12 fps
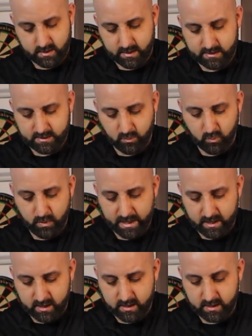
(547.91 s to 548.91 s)
It is a
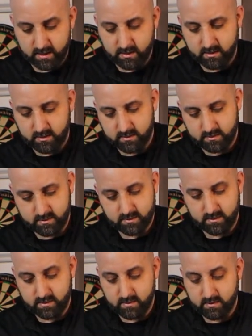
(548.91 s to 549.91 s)
weird
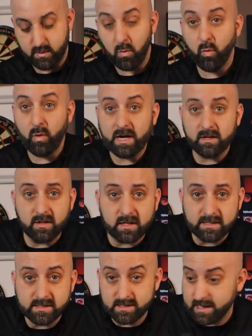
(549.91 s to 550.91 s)

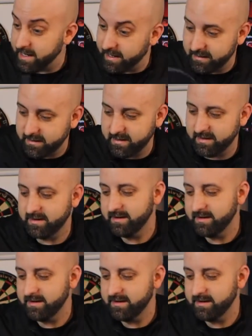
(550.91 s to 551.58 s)
looking stand.